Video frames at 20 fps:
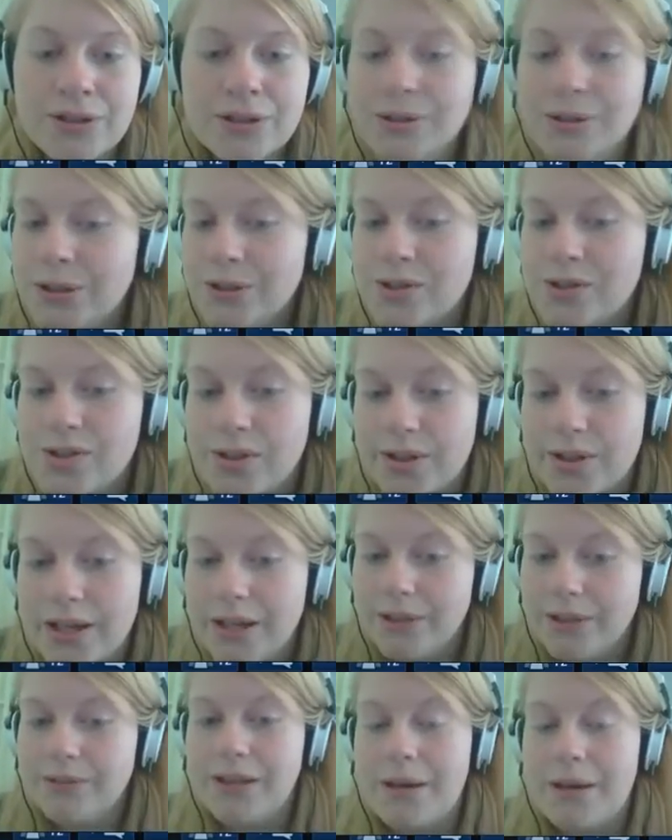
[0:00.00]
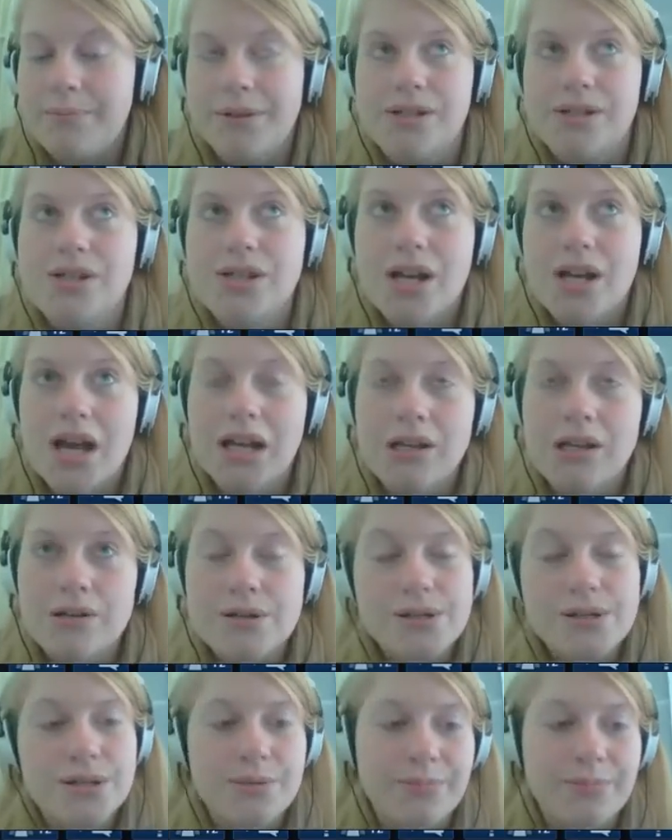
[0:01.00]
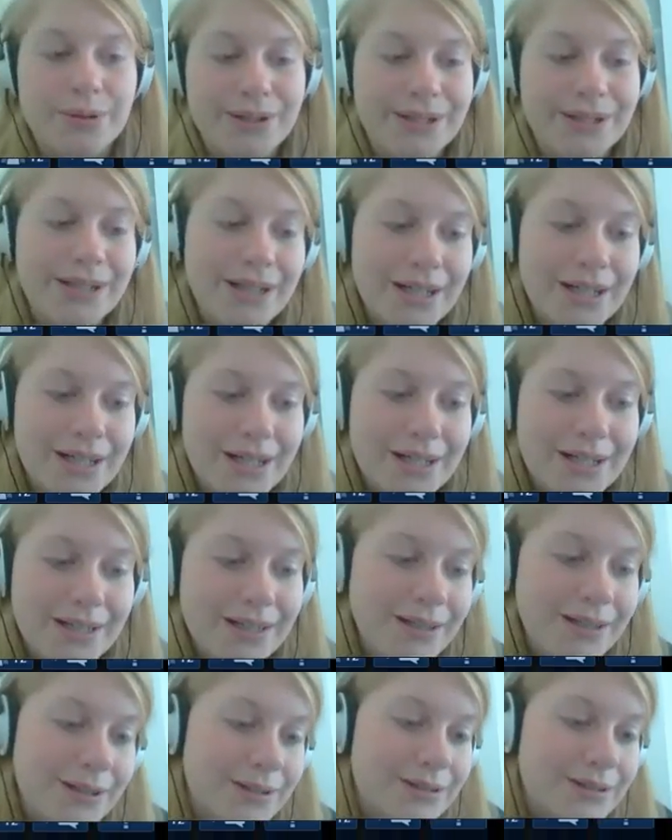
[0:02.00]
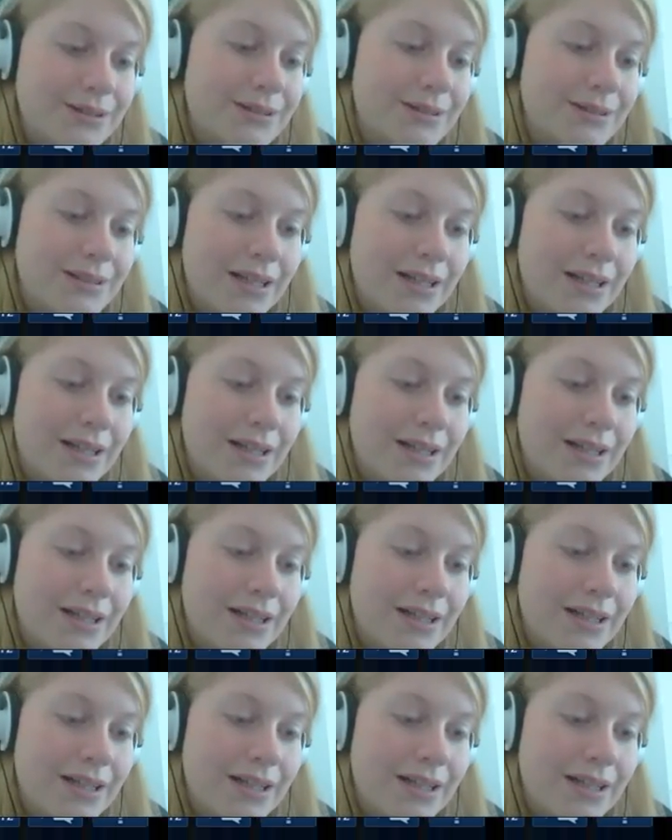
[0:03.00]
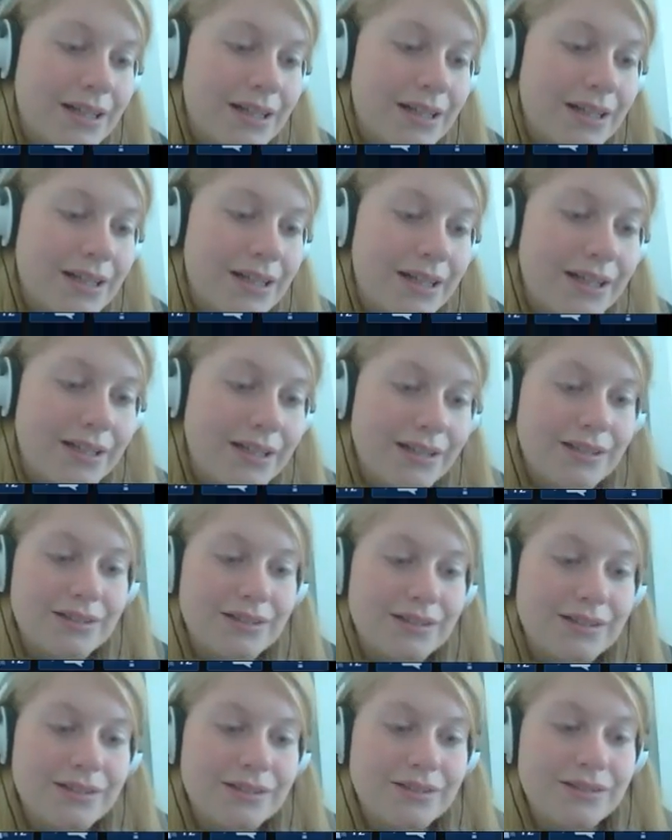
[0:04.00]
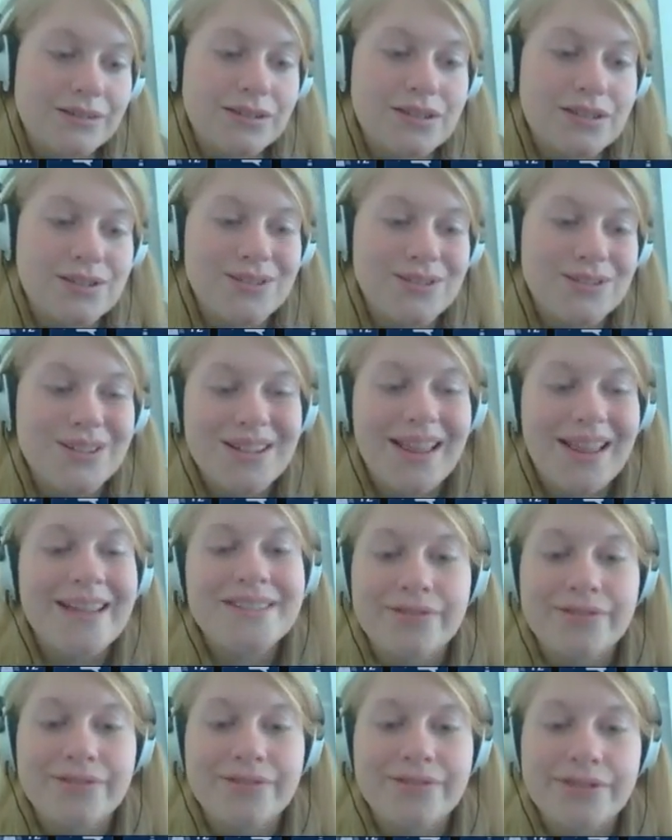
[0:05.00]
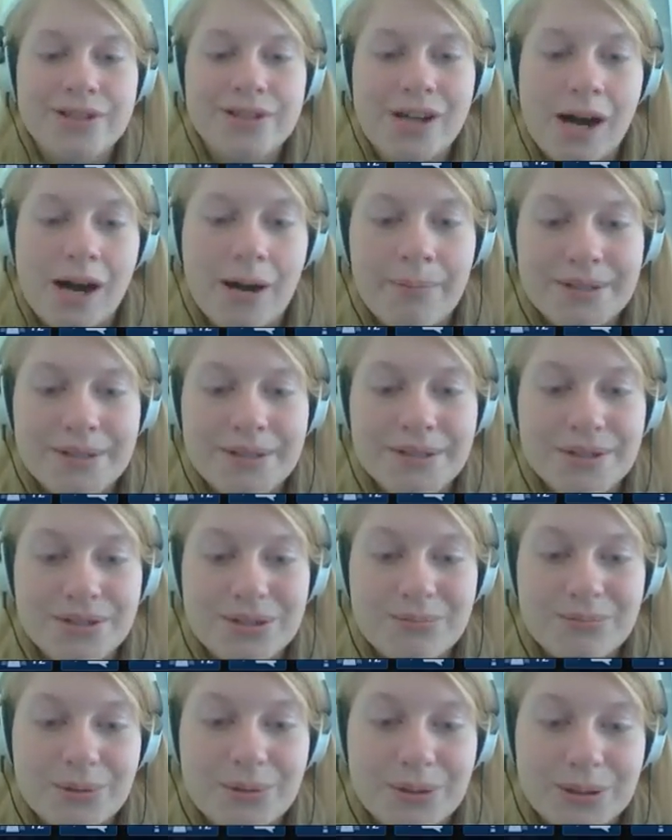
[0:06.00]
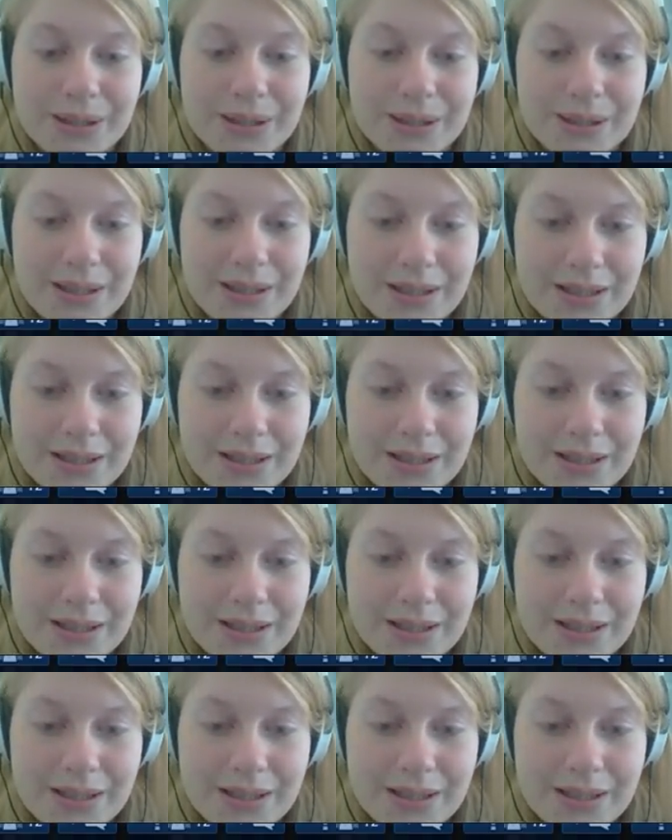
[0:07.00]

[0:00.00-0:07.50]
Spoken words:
If you don't use your heal that much and you're a support, you're like doing less of a job as a support,